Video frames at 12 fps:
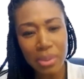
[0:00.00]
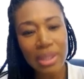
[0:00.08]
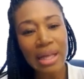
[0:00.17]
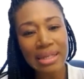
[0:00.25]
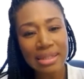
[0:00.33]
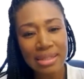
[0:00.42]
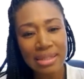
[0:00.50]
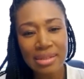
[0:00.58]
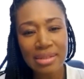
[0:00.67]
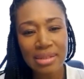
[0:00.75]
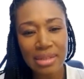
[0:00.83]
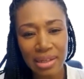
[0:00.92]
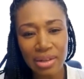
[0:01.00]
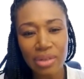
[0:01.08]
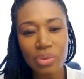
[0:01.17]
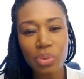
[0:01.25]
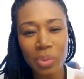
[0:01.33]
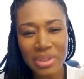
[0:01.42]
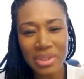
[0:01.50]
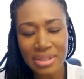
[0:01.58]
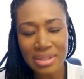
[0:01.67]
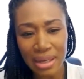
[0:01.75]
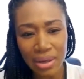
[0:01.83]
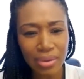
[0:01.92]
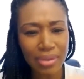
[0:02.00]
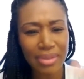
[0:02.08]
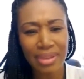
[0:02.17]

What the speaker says: classes like on women's health